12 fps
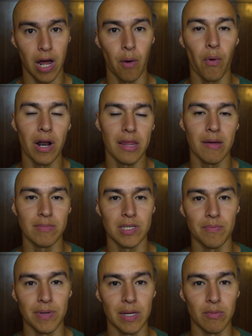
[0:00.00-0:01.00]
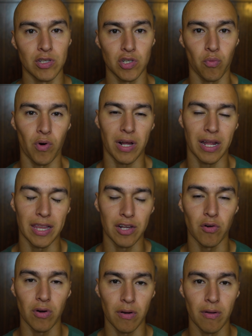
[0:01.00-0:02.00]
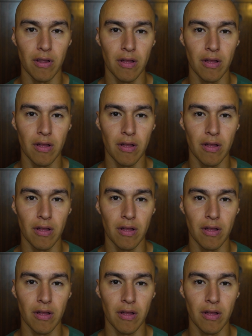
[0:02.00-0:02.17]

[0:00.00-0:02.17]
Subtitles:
I wanted them to be able to work a little.